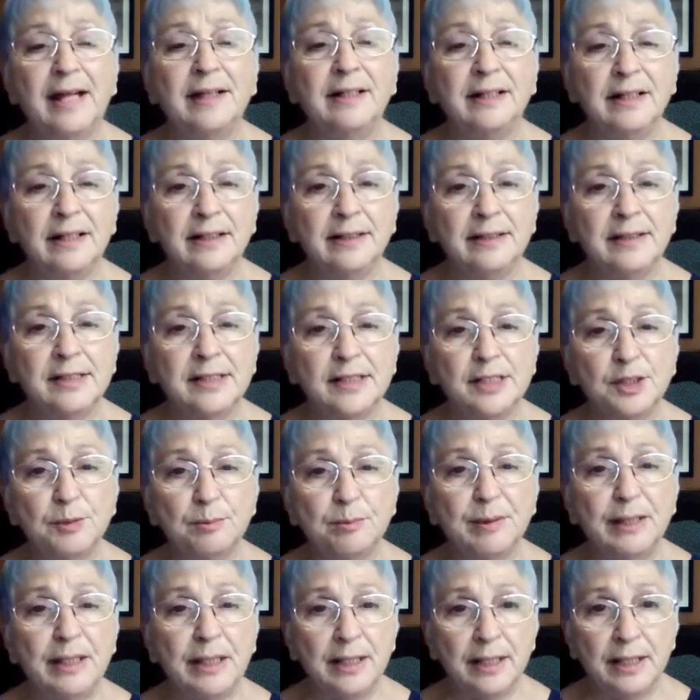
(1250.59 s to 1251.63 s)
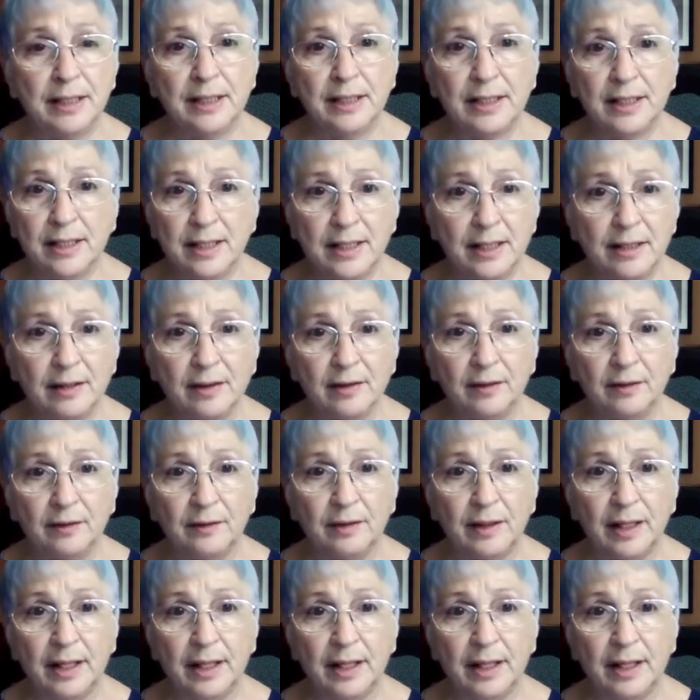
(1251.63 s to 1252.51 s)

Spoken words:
needs to be healed.